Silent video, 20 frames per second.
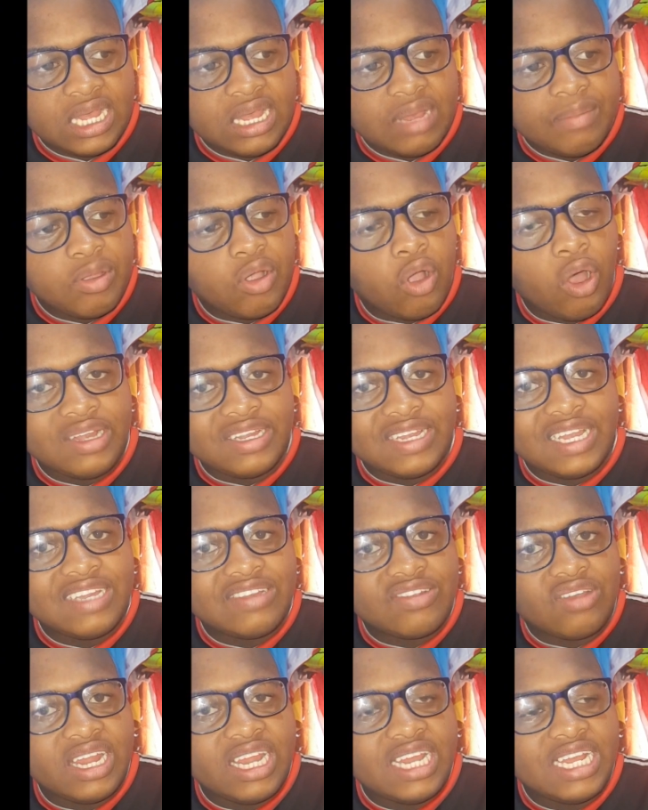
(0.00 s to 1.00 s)
because
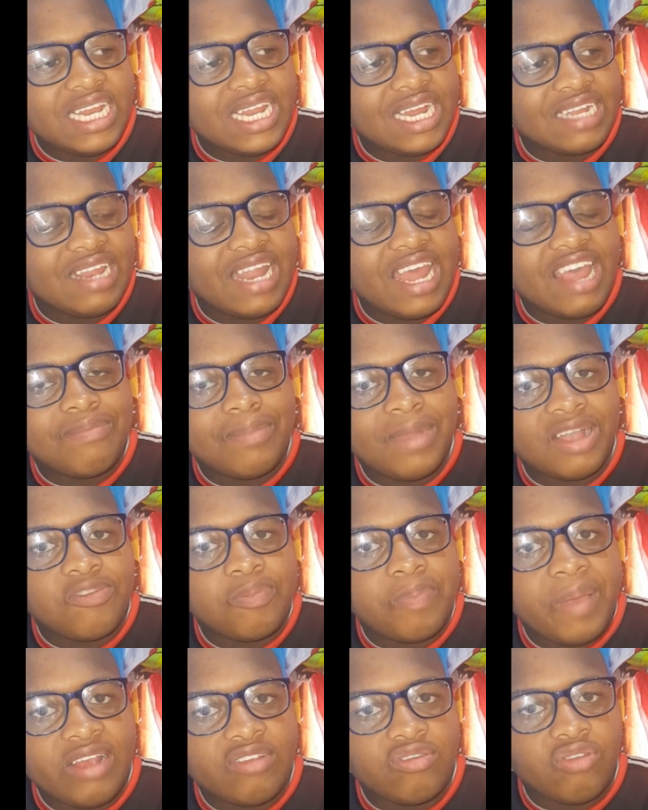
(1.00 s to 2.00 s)
he doesn't have much
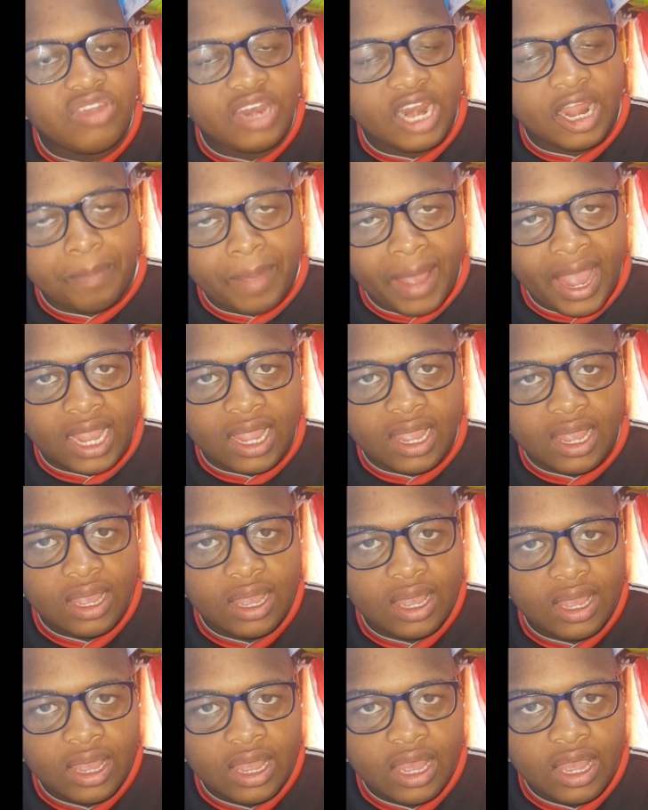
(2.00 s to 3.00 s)
pace to track back,
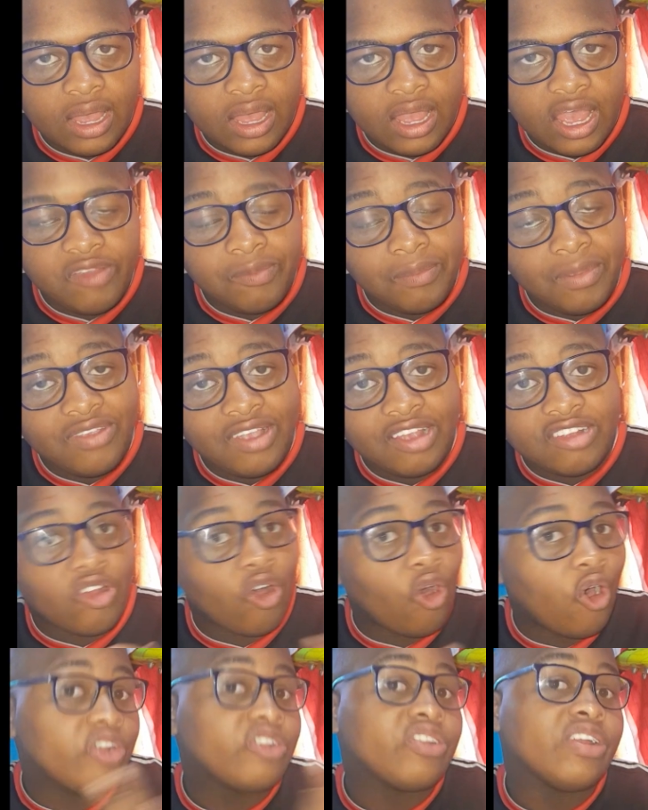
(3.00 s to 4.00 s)
as much as
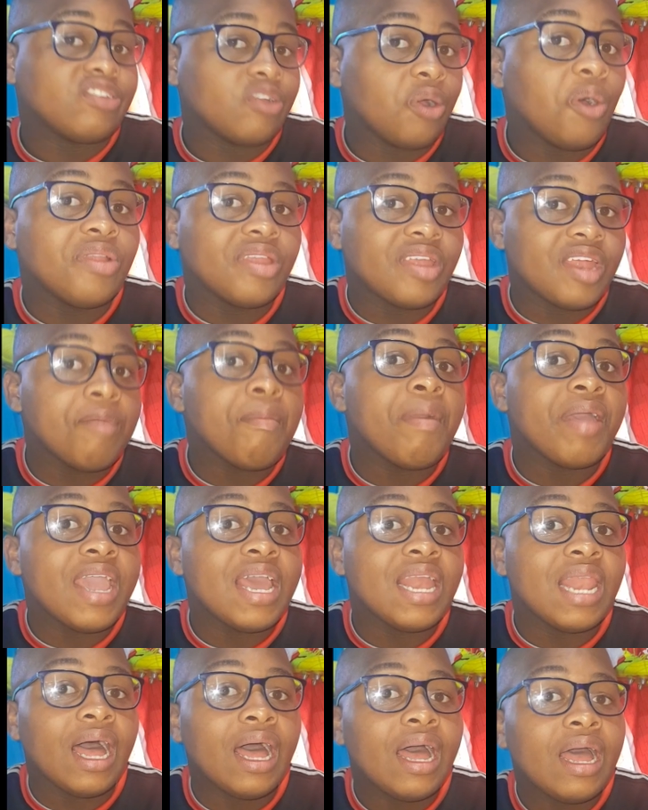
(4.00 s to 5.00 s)
Hoto is older than
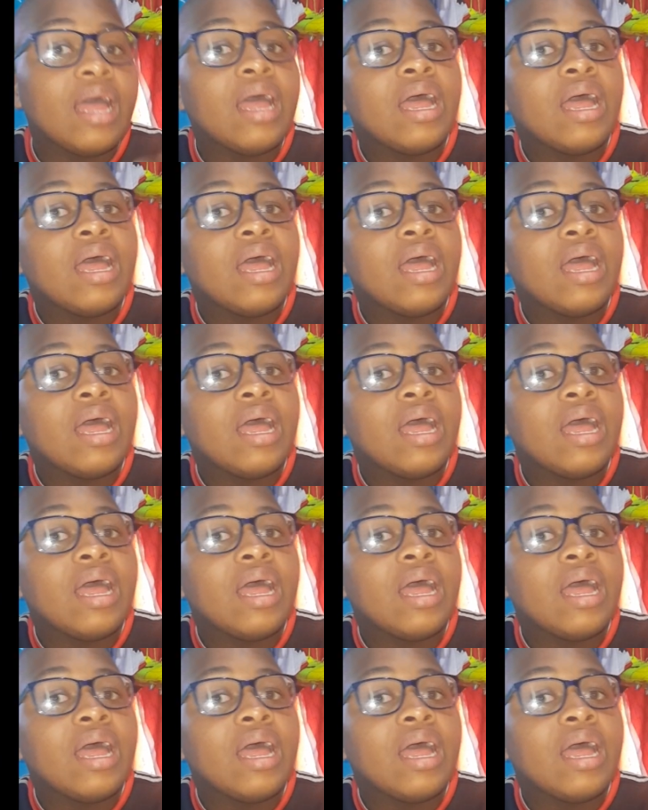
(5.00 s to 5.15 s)
Mayela.